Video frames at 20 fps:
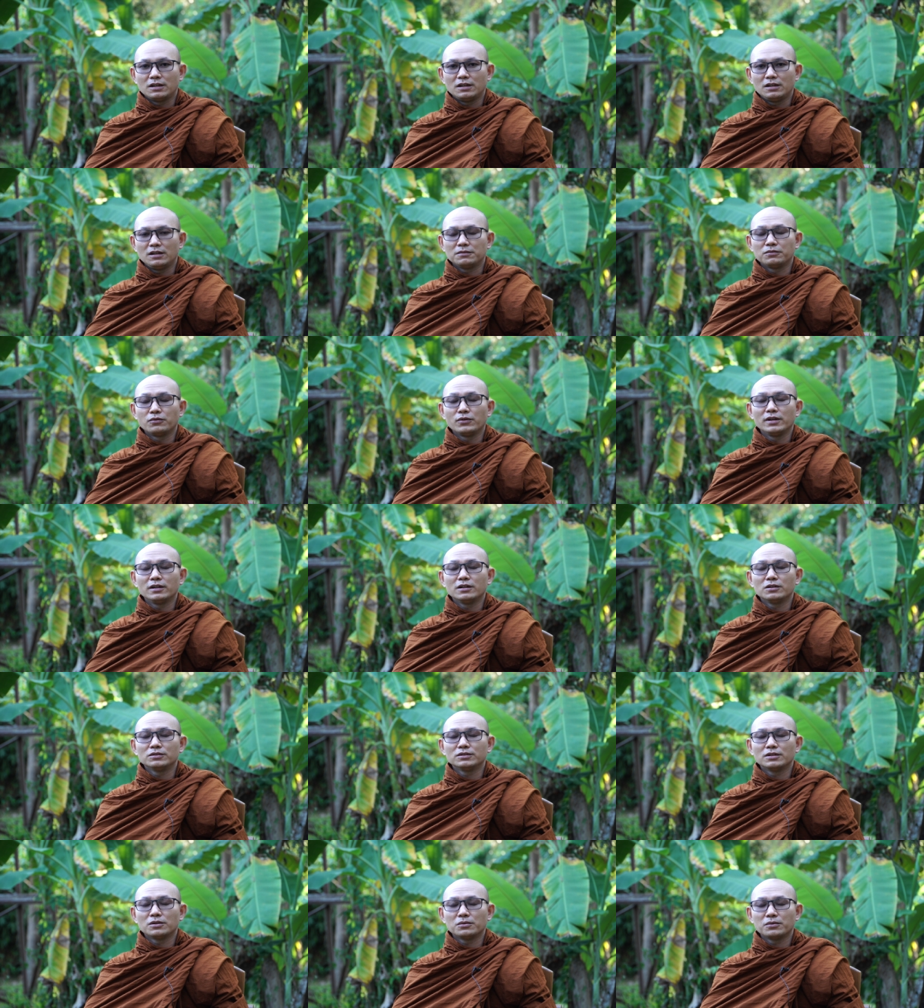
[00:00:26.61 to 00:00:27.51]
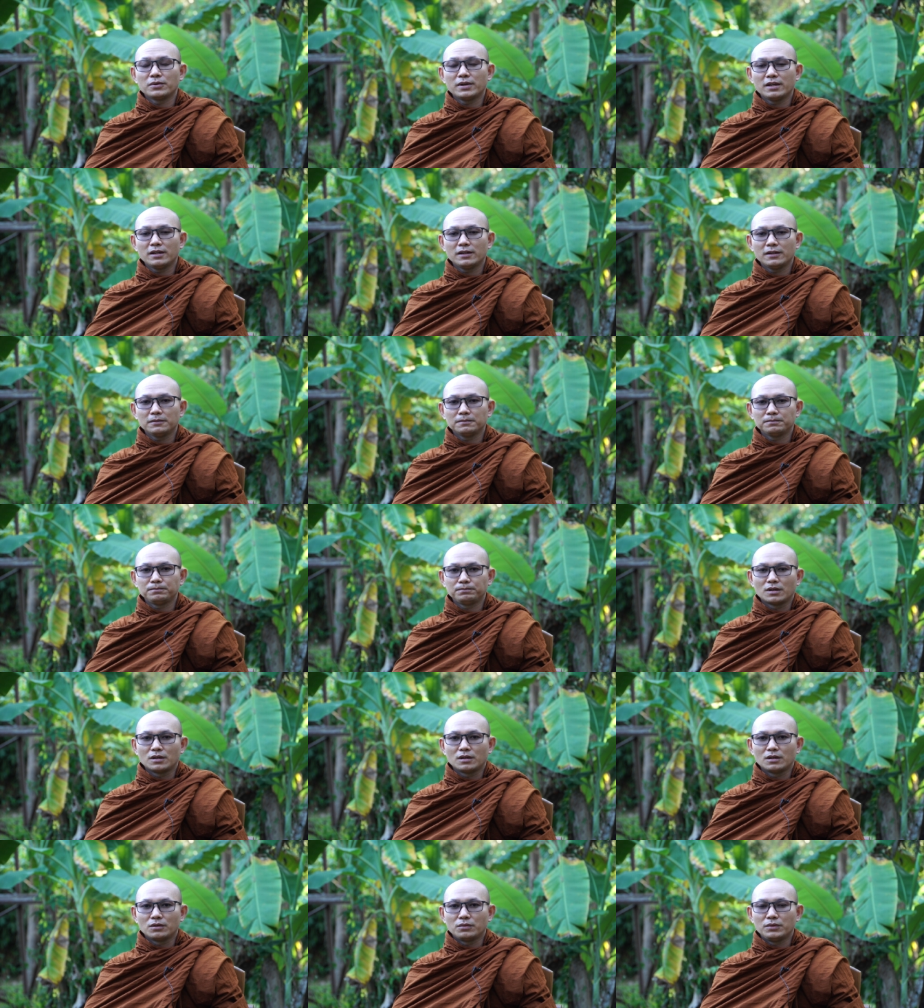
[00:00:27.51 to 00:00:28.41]
If we know the way,
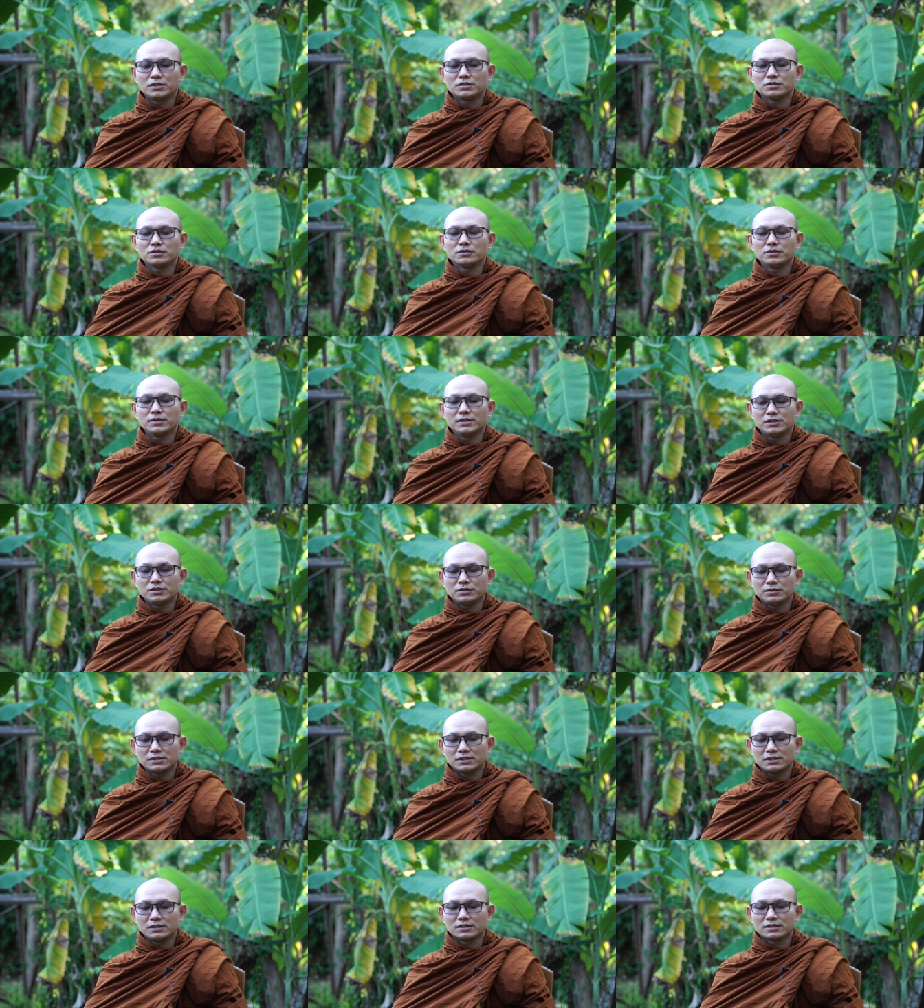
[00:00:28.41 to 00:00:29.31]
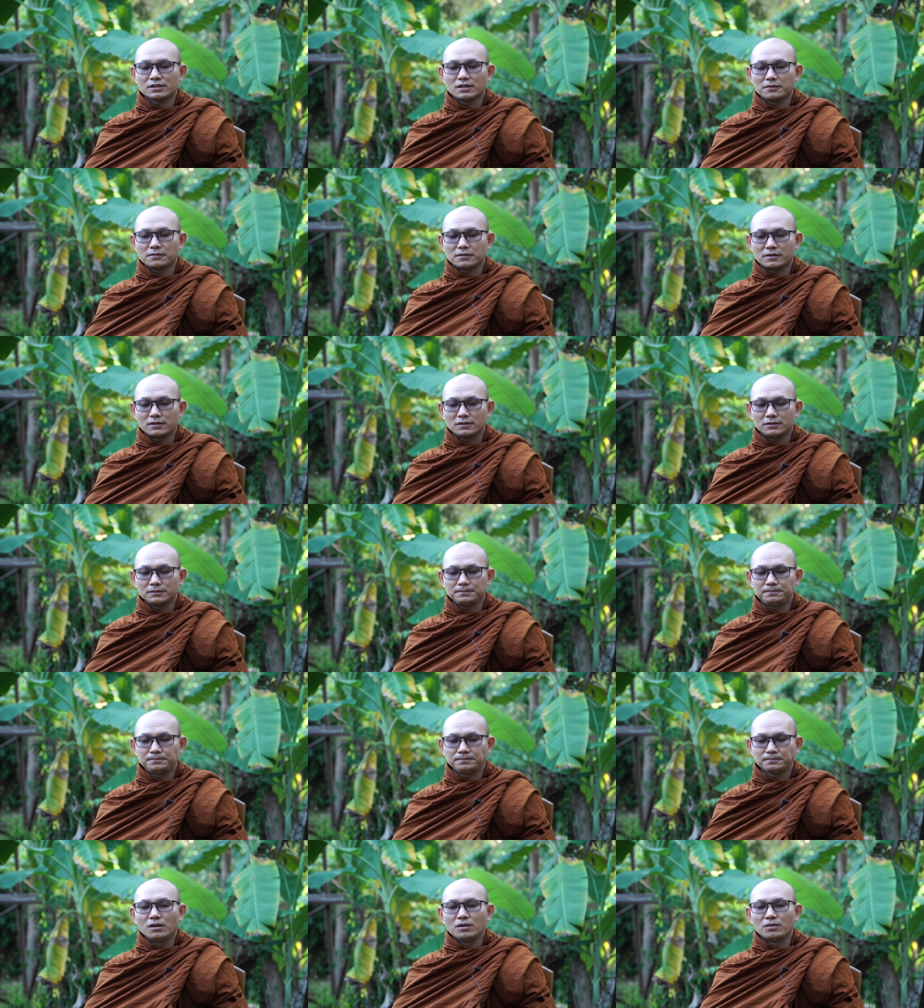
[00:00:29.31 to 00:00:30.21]
we should reduce the suffering.
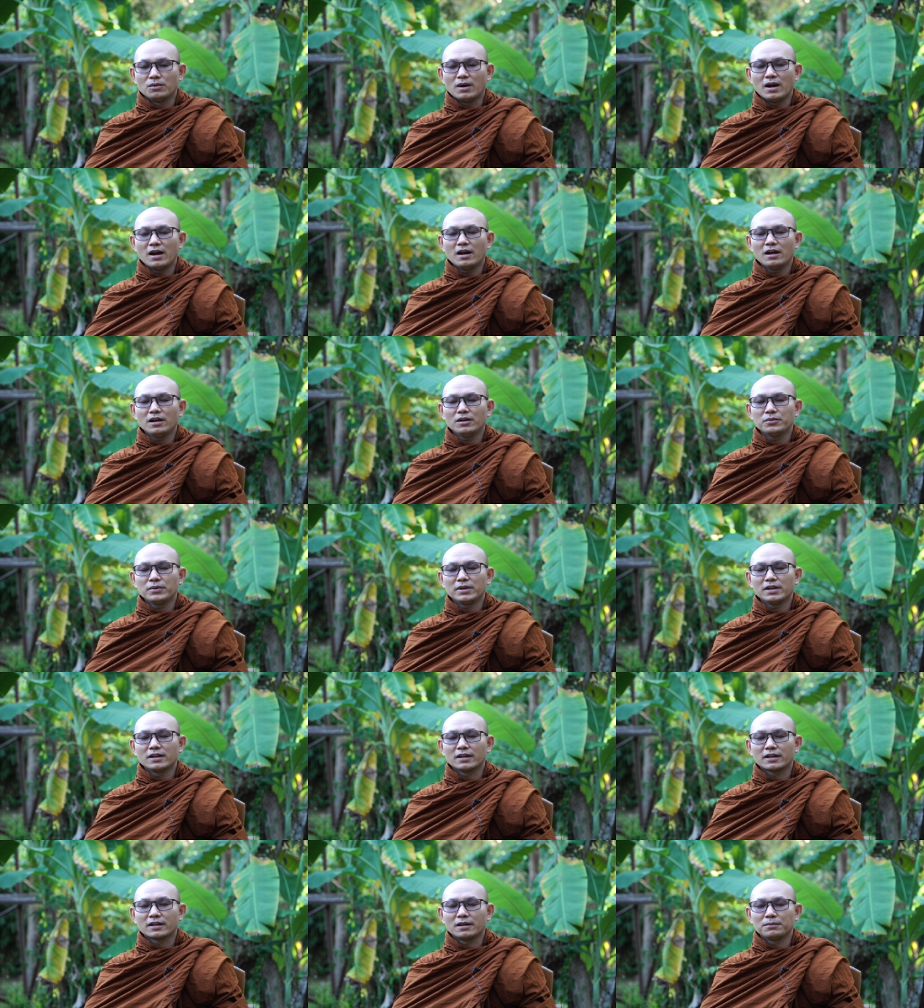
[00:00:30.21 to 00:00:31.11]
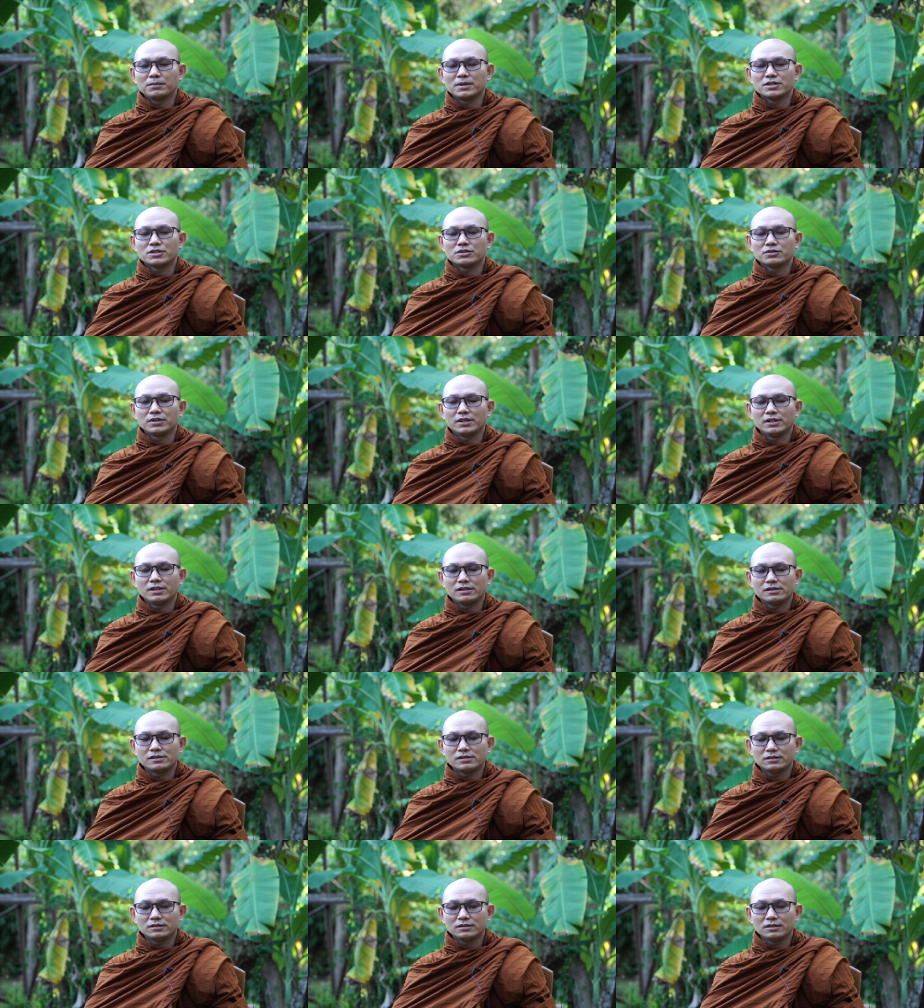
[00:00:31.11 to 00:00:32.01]
Why we are coming to
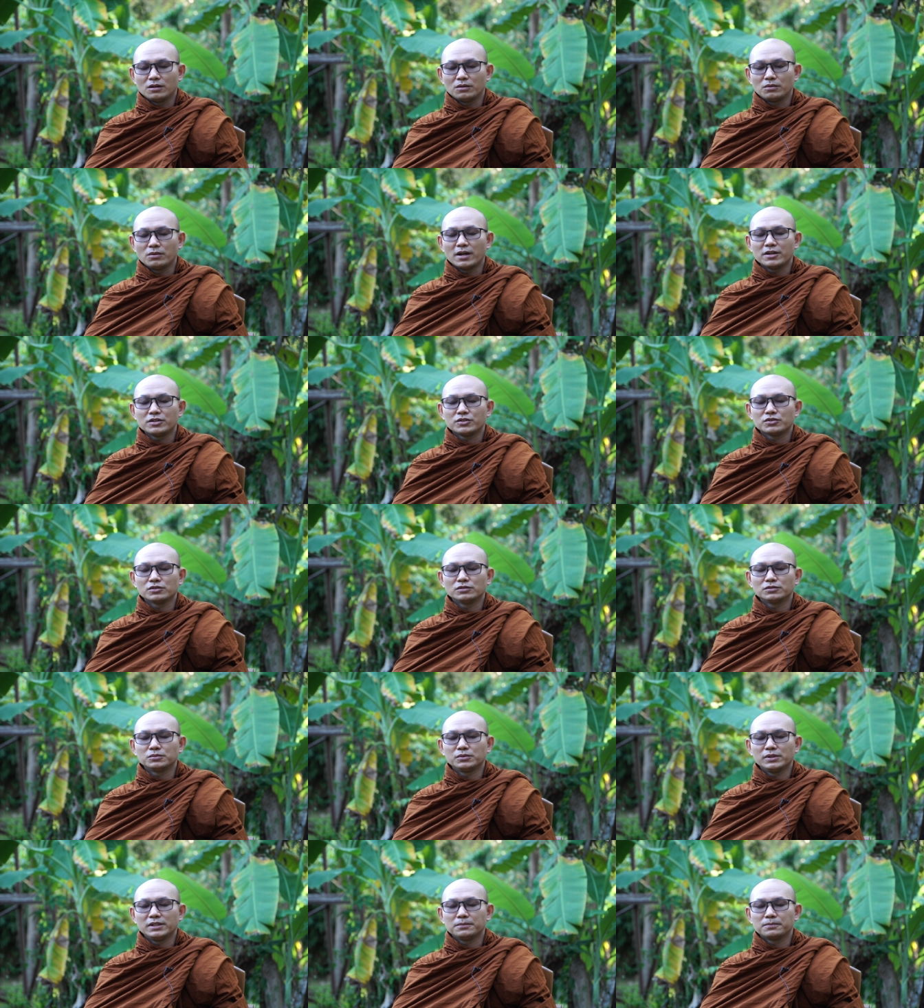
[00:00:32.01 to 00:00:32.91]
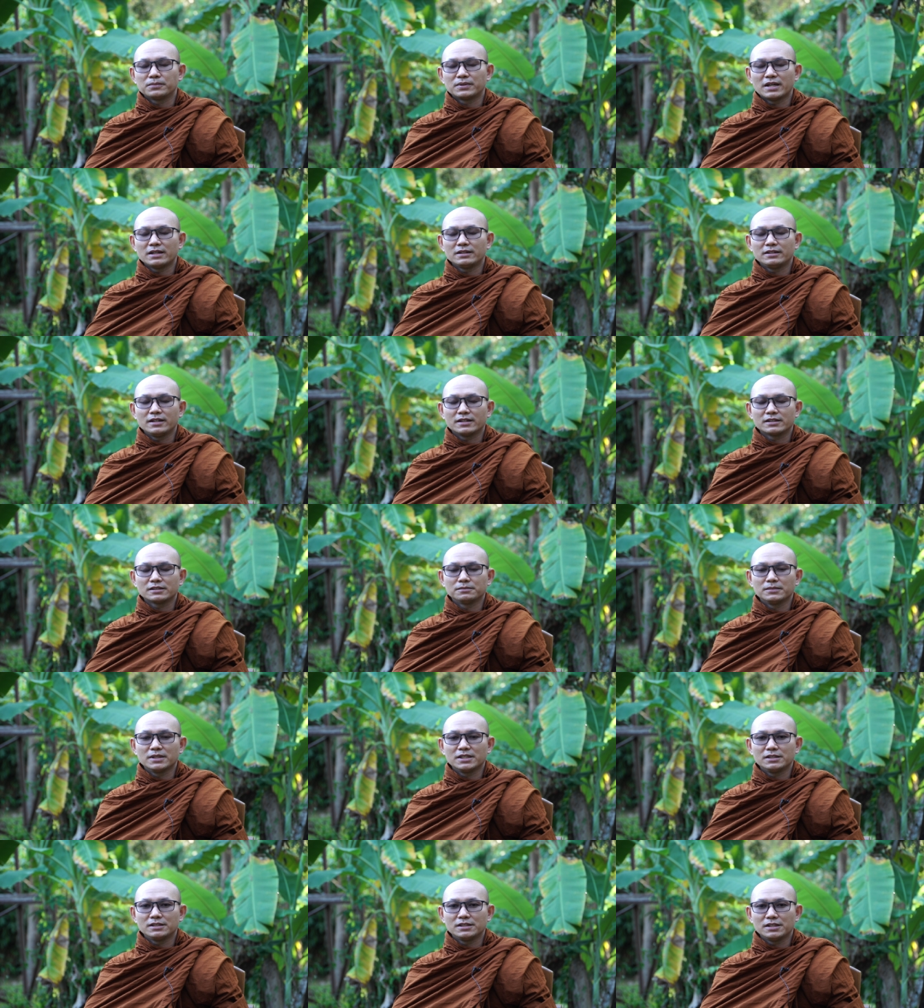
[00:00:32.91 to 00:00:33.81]
here? Why should we practice
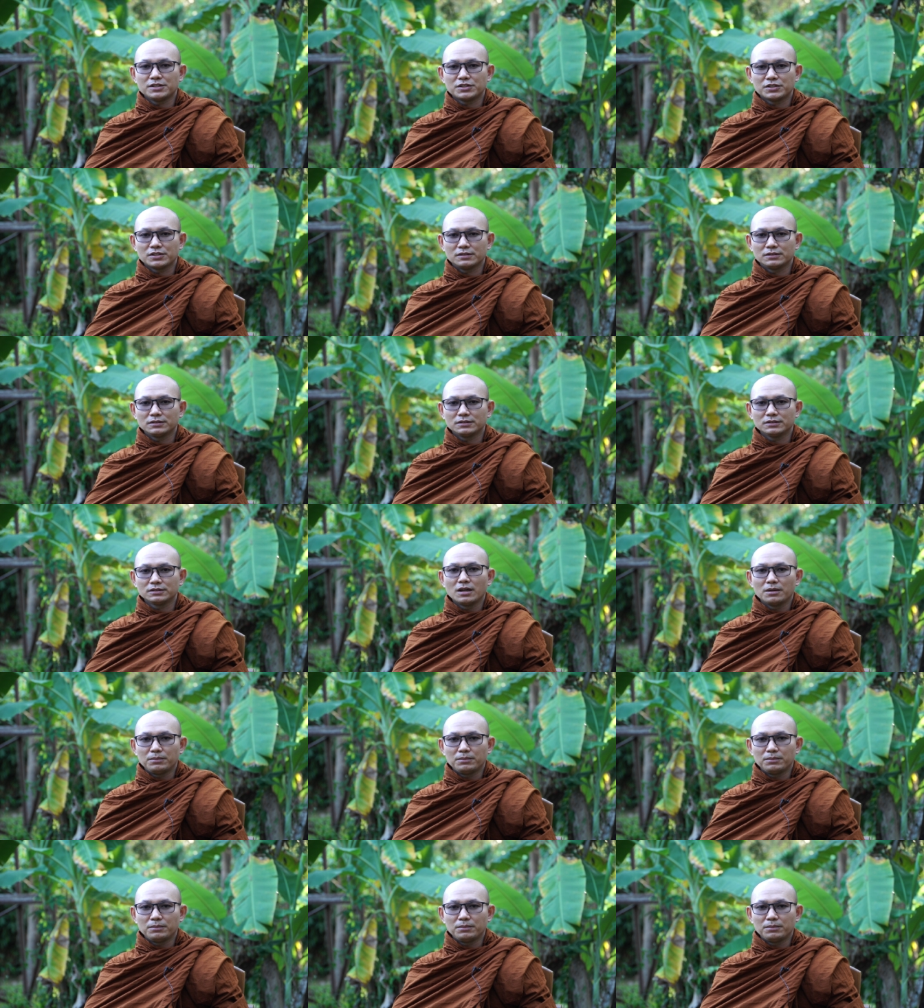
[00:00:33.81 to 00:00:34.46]
meditation?